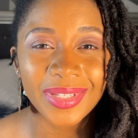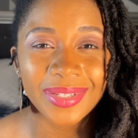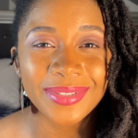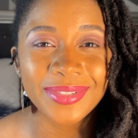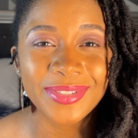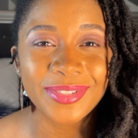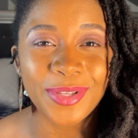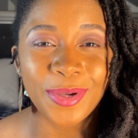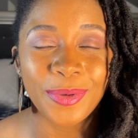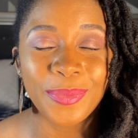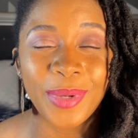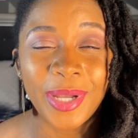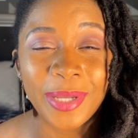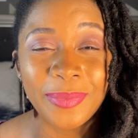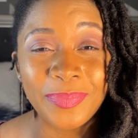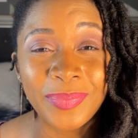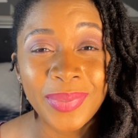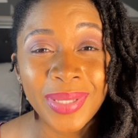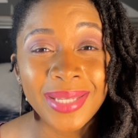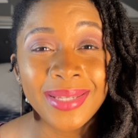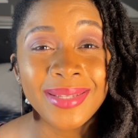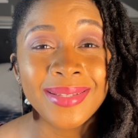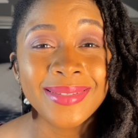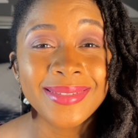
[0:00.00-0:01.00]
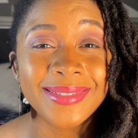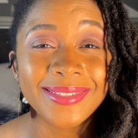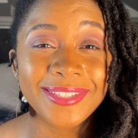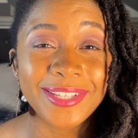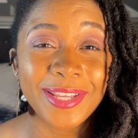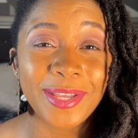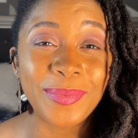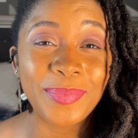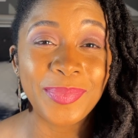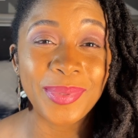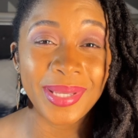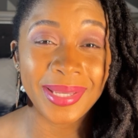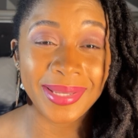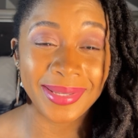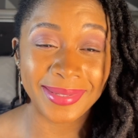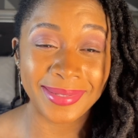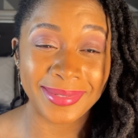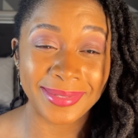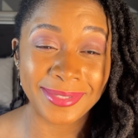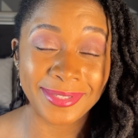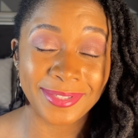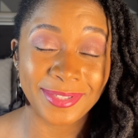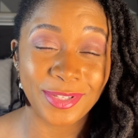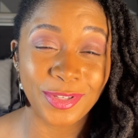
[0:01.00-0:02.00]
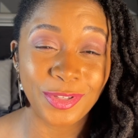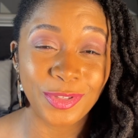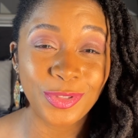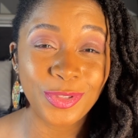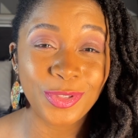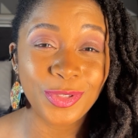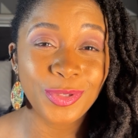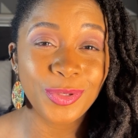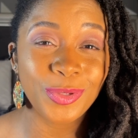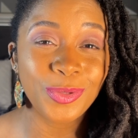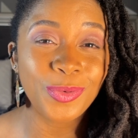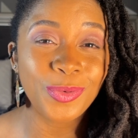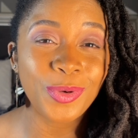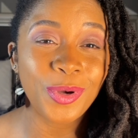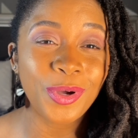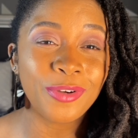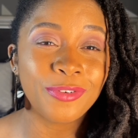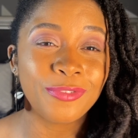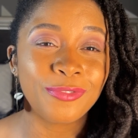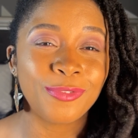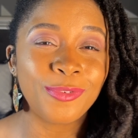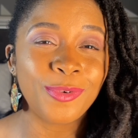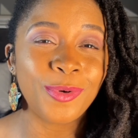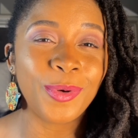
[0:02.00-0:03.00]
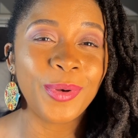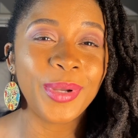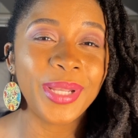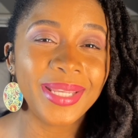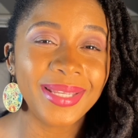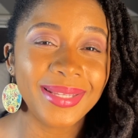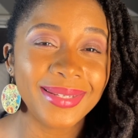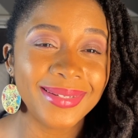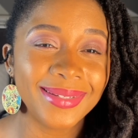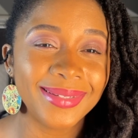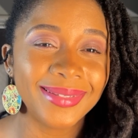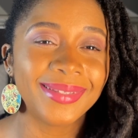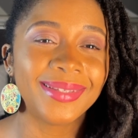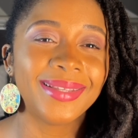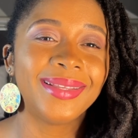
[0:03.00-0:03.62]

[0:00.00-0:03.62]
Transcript: So my biggest tip is to avoid